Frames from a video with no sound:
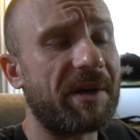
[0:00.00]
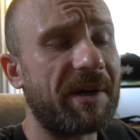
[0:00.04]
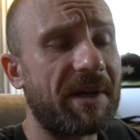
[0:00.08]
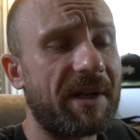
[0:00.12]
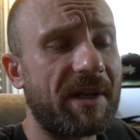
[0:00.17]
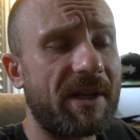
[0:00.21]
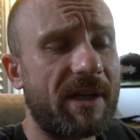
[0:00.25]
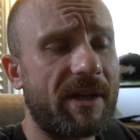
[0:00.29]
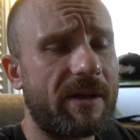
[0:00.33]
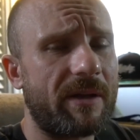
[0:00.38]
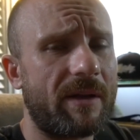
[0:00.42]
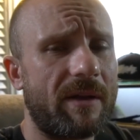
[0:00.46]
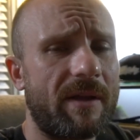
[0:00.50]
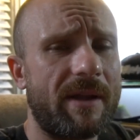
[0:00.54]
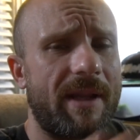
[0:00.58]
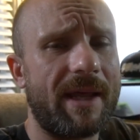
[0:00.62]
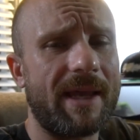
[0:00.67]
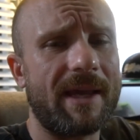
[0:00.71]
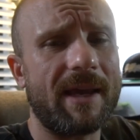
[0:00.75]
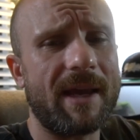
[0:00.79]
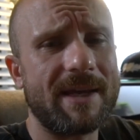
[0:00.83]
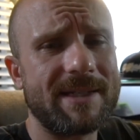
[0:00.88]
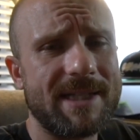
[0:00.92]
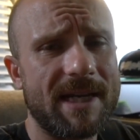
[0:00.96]
And
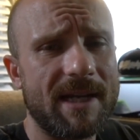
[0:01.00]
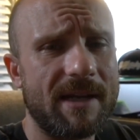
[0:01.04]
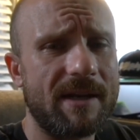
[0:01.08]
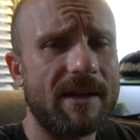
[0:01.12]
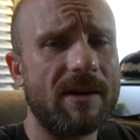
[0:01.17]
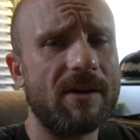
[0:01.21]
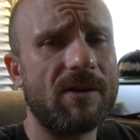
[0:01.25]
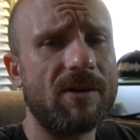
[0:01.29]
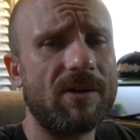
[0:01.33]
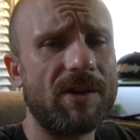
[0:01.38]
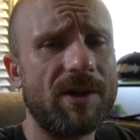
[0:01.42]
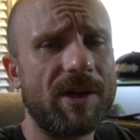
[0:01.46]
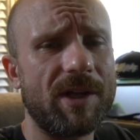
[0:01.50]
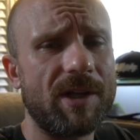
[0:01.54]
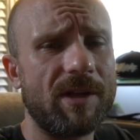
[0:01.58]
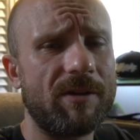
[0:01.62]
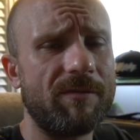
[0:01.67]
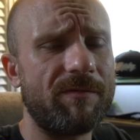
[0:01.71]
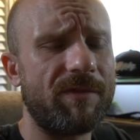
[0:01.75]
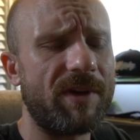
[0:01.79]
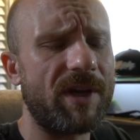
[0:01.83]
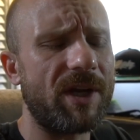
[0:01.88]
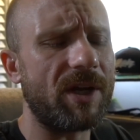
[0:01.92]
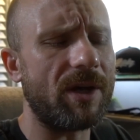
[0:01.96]
like I said early in the
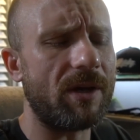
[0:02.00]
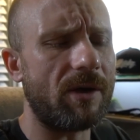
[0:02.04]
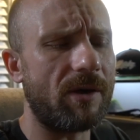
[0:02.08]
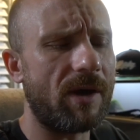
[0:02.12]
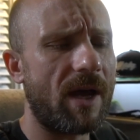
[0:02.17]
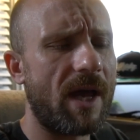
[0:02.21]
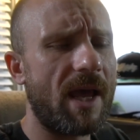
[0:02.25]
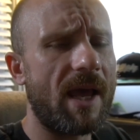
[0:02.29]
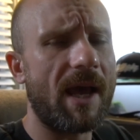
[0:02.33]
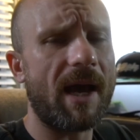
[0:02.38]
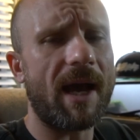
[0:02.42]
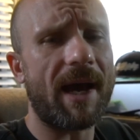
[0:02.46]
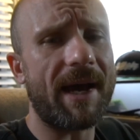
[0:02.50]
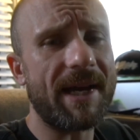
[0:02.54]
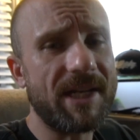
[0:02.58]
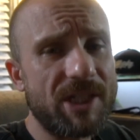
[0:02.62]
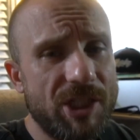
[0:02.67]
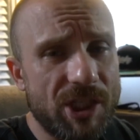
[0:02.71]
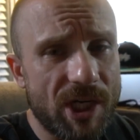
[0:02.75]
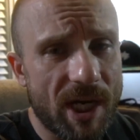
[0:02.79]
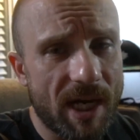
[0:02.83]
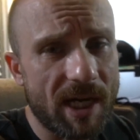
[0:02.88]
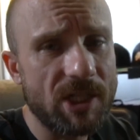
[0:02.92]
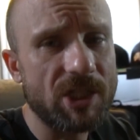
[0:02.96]
video, I
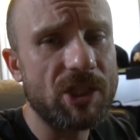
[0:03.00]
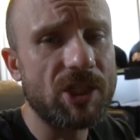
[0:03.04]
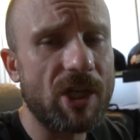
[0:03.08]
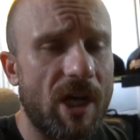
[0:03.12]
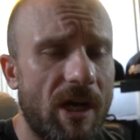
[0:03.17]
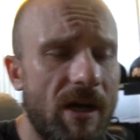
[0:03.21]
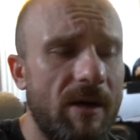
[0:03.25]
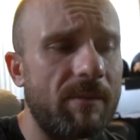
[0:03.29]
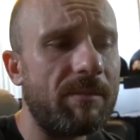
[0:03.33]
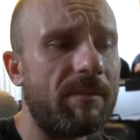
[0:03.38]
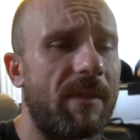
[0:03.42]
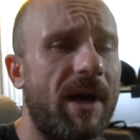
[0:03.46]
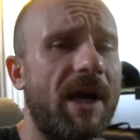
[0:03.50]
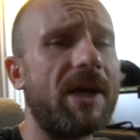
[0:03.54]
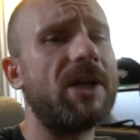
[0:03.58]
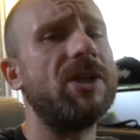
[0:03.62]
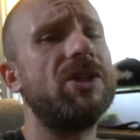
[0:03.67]
changed up my